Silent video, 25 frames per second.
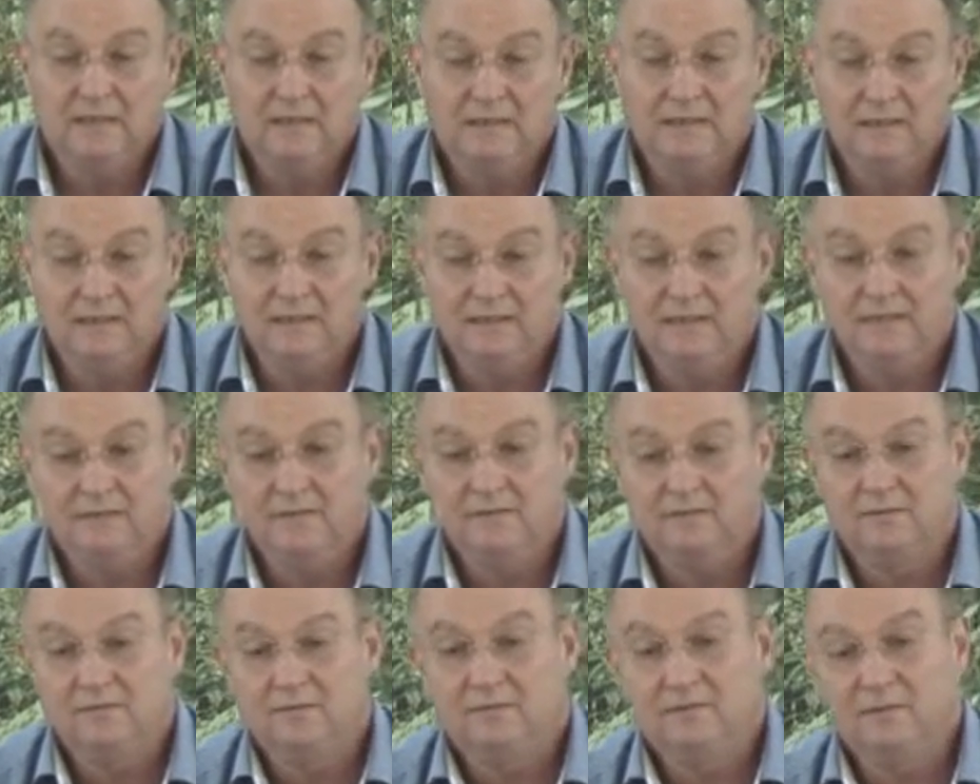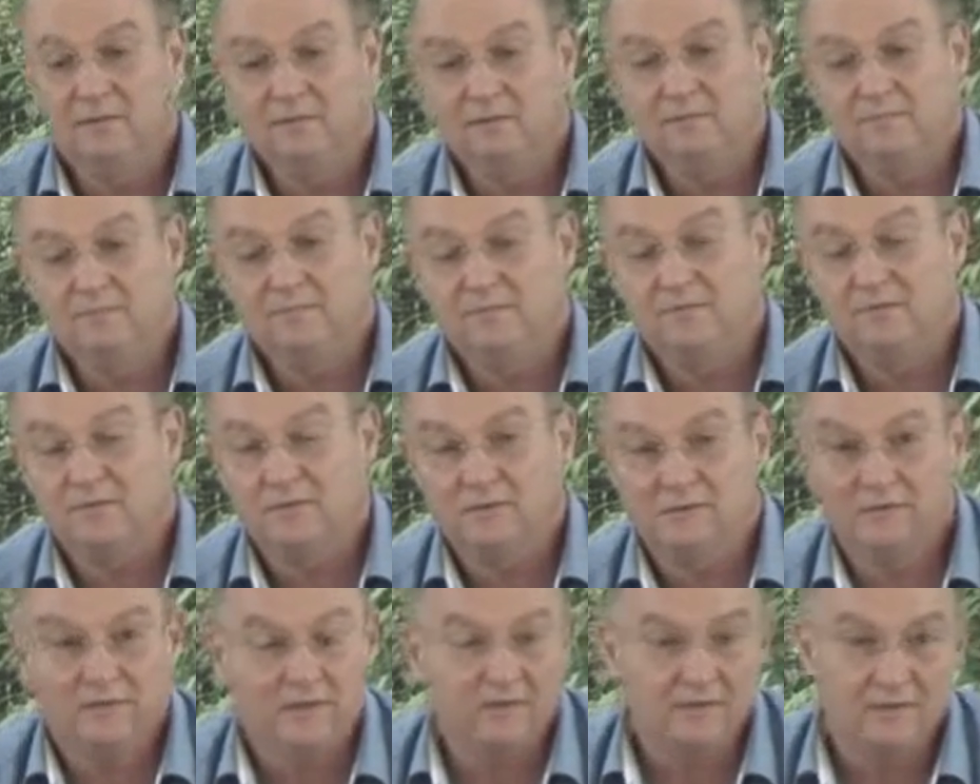And um,
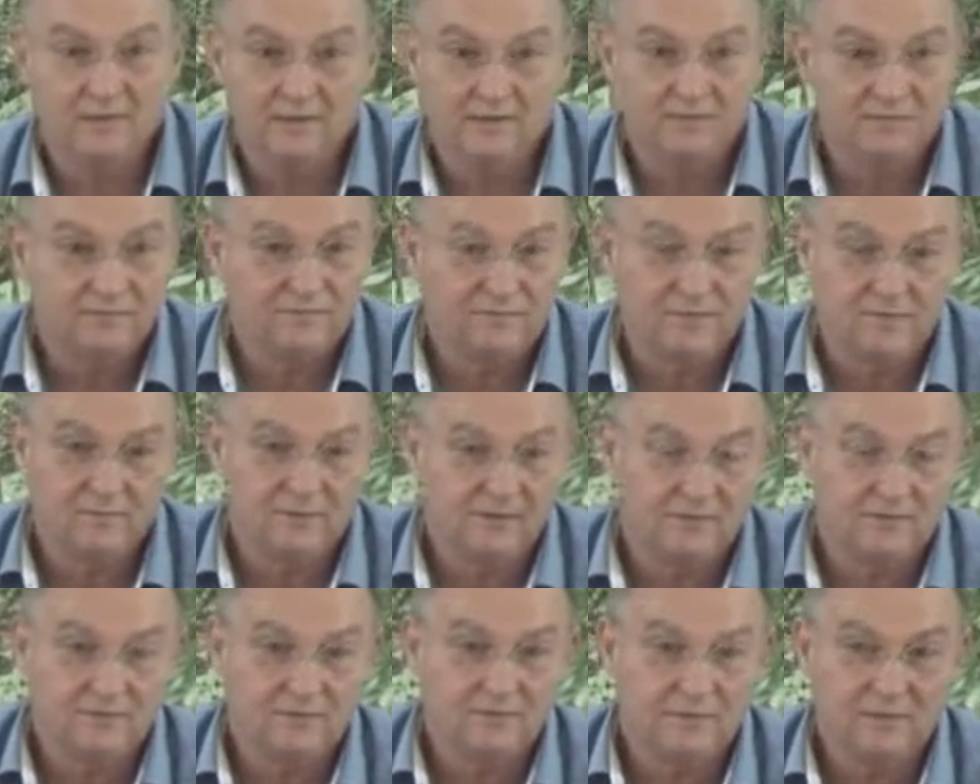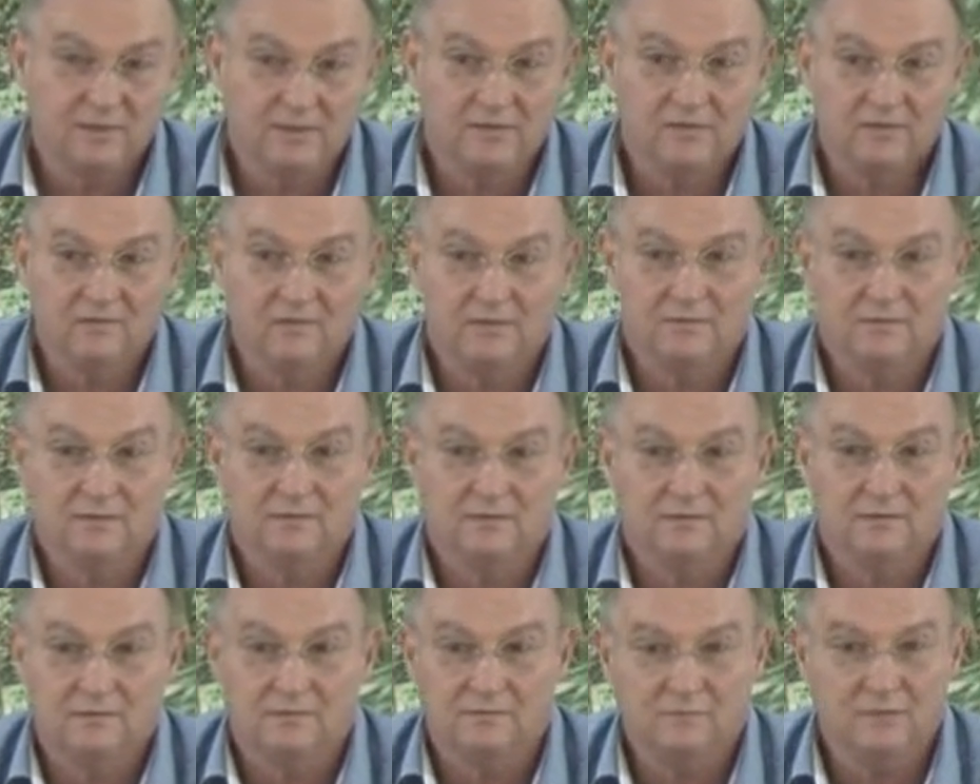so now there is a farmer association
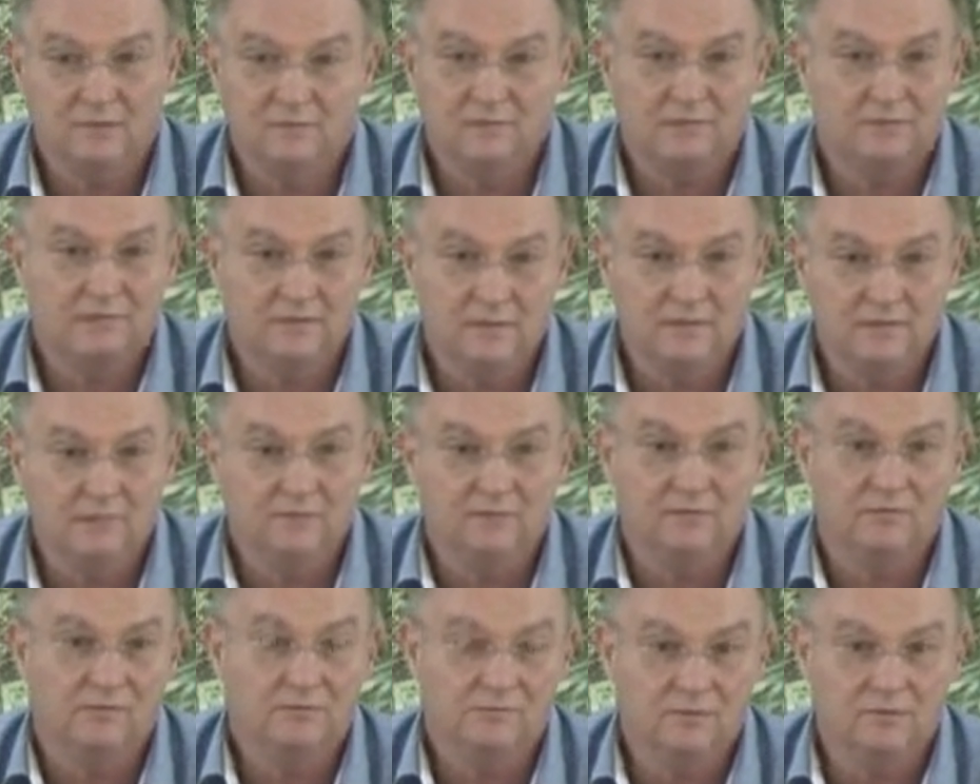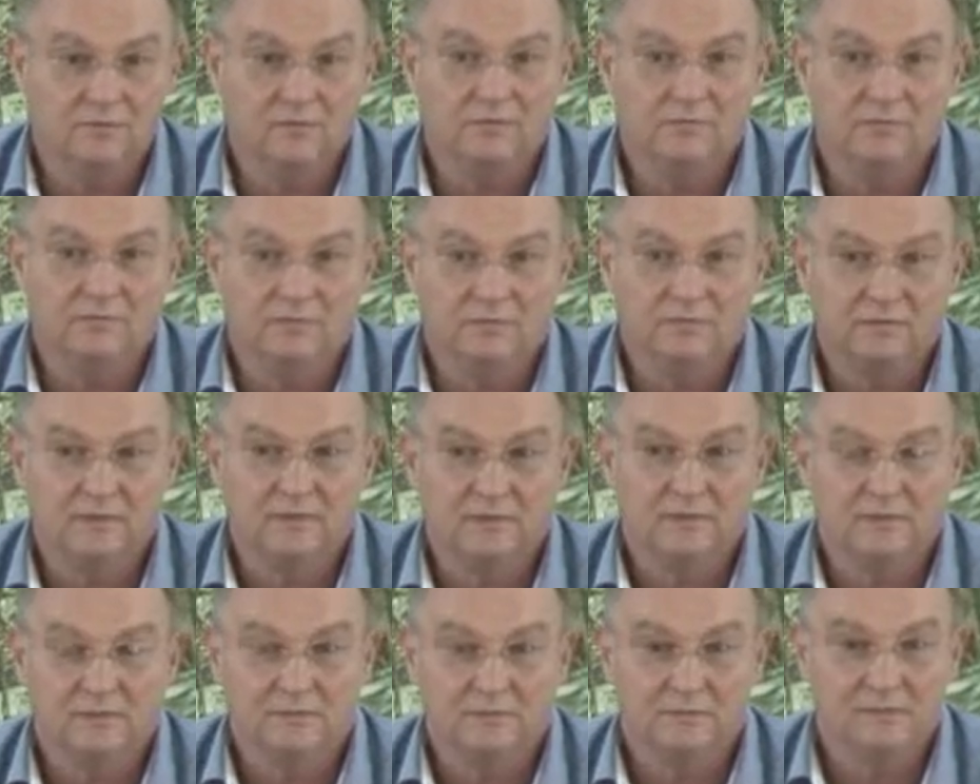uh, around the indigo, indigo
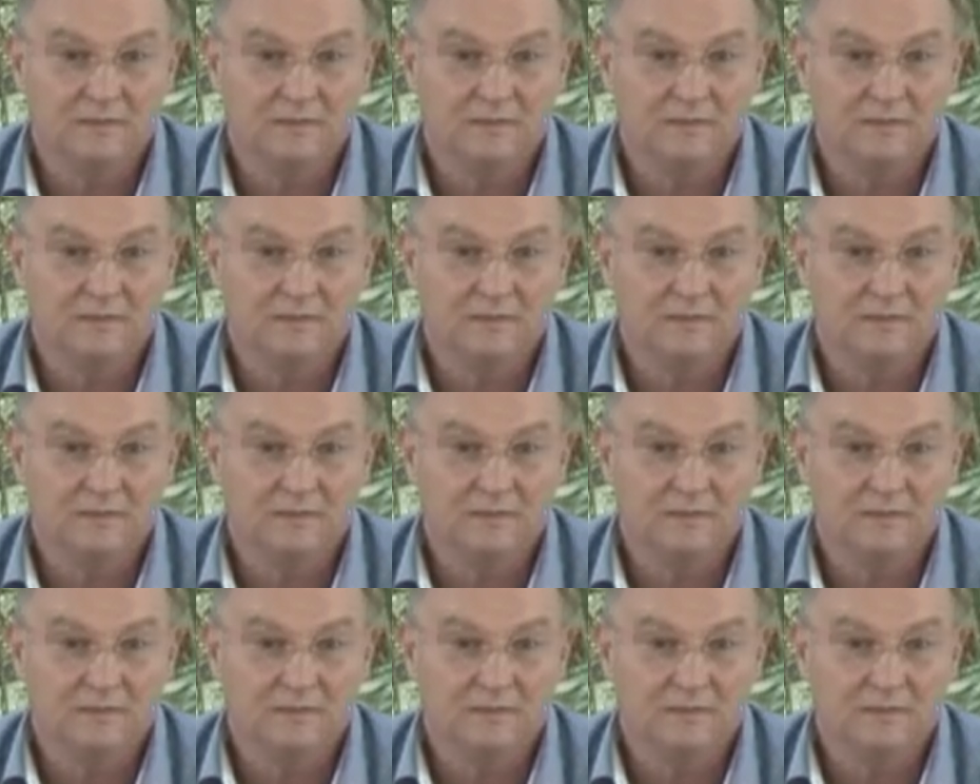production.